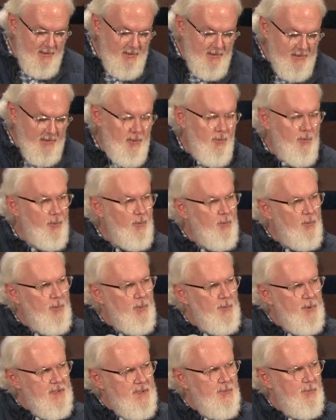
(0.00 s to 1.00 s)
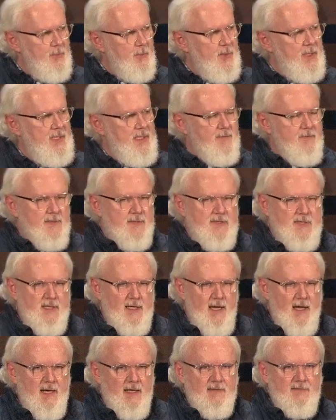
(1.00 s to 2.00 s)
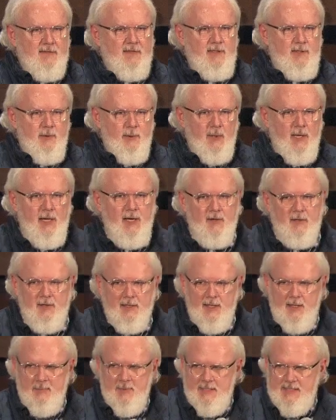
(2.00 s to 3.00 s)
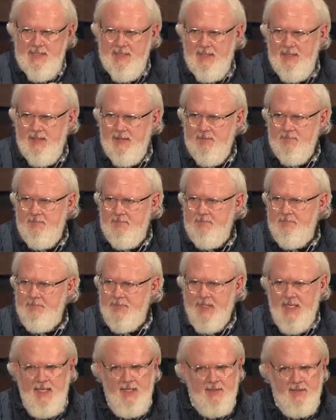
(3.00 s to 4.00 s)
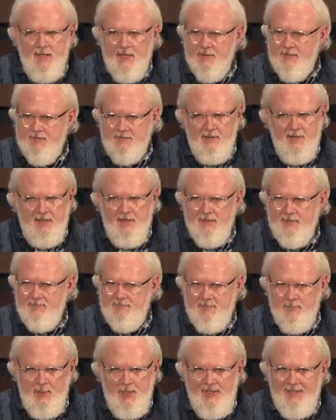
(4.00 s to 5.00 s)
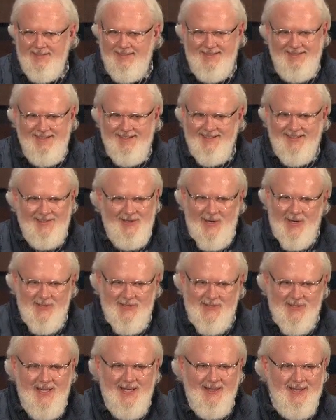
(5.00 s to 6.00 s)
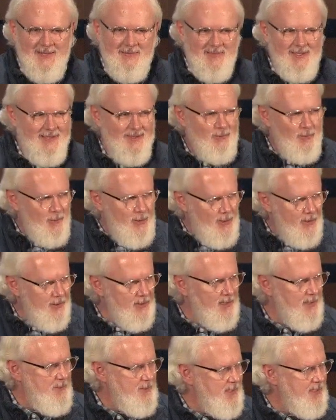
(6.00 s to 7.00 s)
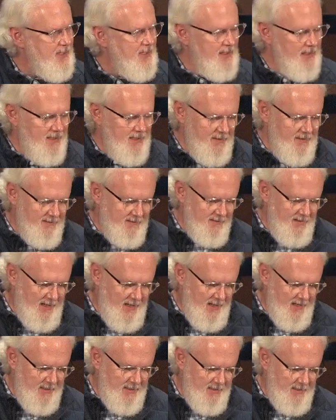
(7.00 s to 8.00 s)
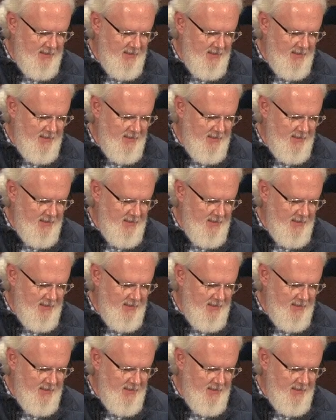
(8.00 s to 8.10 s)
You know, when we give it to God, see, you and I are limited. And God's not, right? God's not limited. We're limited. He's not.